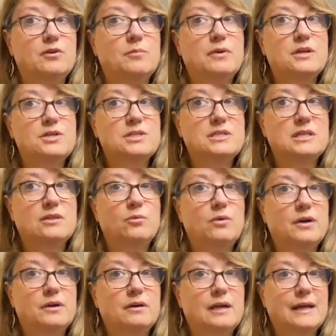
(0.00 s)
your brushes in the
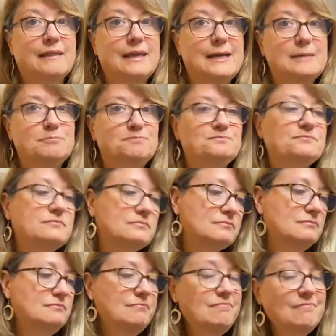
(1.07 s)
water like that,
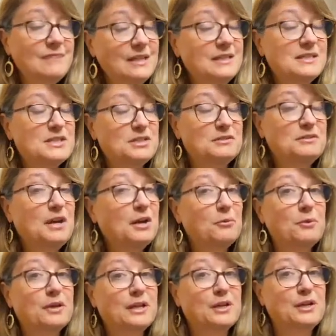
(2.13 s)
it's not a
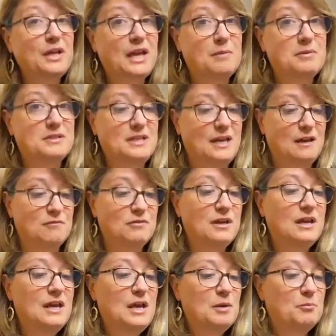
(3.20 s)
really good habit to have,
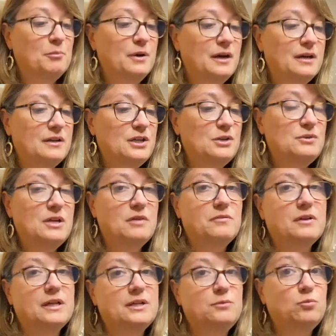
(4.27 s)
but you
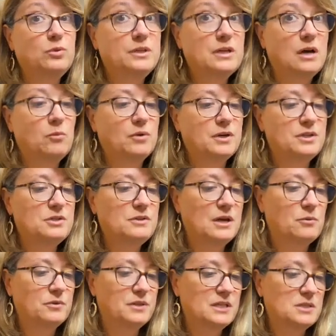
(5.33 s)
definitely would not want to do
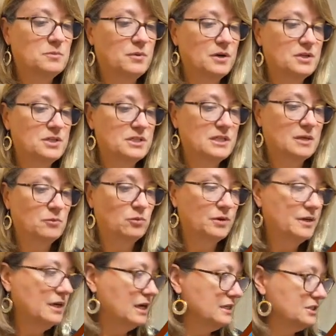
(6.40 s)
that with these brushes. They
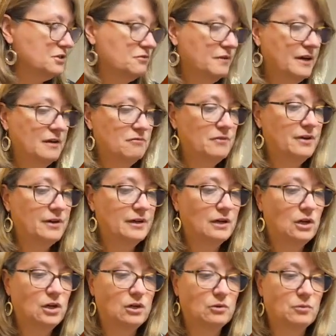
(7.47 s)
would not survive very
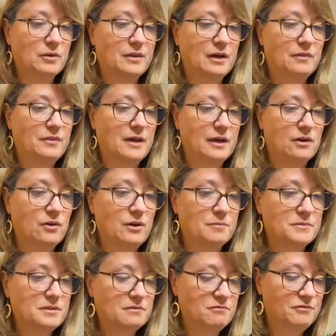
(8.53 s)
long without that
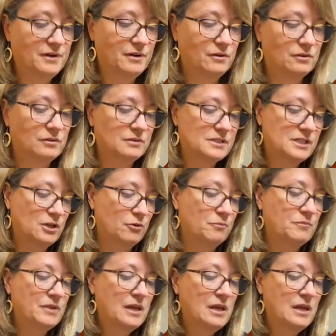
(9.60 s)
crimped ferrule. So